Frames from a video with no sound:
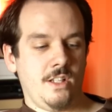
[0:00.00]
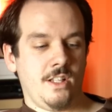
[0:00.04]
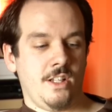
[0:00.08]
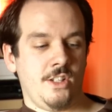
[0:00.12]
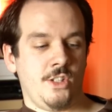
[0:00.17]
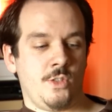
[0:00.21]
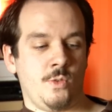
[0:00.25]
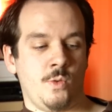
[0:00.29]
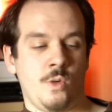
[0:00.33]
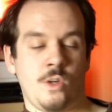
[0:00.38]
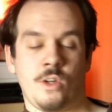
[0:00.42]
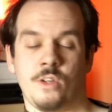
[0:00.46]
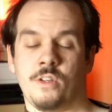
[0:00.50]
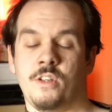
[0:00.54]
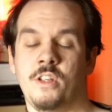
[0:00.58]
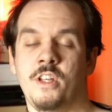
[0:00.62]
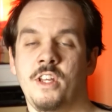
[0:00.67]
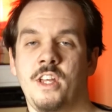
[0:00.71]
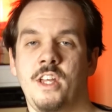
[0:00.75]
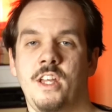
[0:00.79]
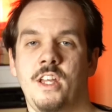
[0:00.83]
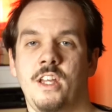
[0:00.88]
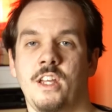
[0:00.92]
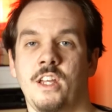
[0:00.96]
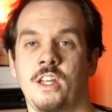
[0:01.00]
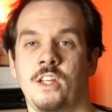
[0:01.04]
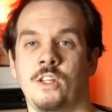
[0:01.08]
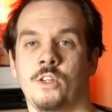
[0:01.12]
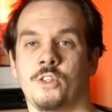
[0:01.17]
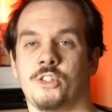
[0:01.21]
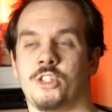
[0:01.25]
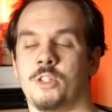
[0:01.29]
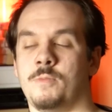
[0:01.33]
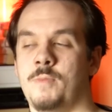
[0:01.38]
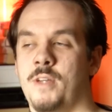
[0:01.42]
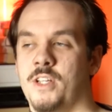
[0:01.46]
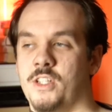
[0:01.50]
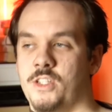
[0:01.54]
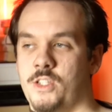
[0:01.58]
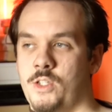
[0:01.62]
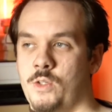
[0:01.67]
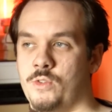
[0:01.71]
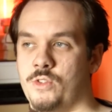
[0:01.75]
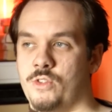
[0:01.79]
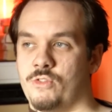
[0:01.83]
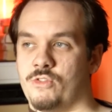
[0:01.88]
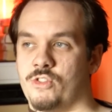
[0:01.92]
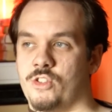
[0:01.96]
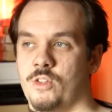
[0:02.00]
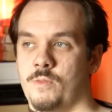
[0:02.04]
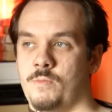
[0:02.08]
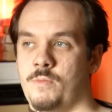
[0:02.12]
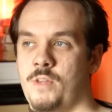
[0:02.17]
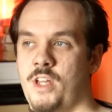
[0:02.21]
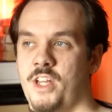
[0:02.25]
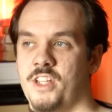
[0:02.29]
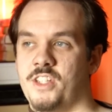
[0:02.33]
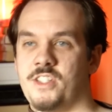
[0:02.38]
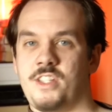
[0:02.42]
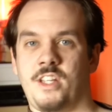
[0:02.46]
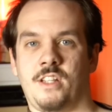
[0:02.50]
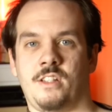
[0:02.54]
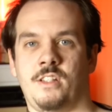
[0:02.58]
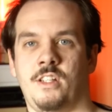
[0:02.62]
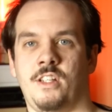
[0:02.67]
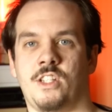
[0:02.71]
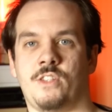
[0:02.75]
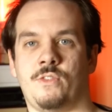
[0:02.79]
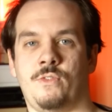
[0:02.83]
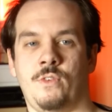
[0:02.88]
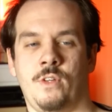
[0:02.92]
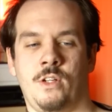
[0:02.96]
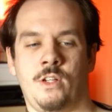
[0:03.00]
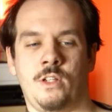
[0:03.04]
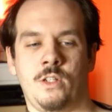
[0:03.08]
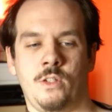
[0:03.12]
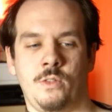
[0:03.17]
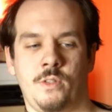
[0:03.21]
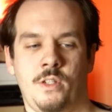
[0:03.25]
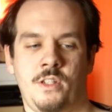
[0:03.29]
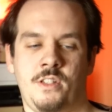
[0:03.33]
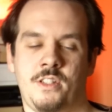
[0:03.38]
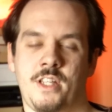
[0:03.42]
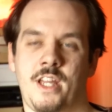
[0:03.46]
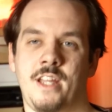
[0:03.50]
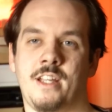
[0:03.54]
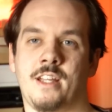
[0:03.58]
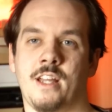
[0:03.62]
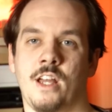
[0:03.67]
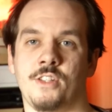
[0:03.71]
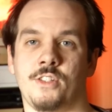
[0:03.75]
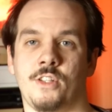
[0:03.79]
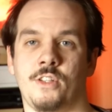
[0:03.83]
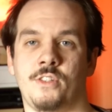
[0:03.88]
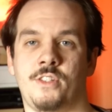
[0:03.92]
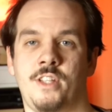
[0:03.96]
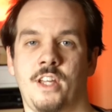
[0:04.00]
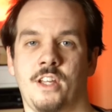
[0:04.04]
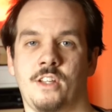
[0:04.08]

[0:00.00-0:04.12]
later on. He also makes use of some nice techniques for including decals on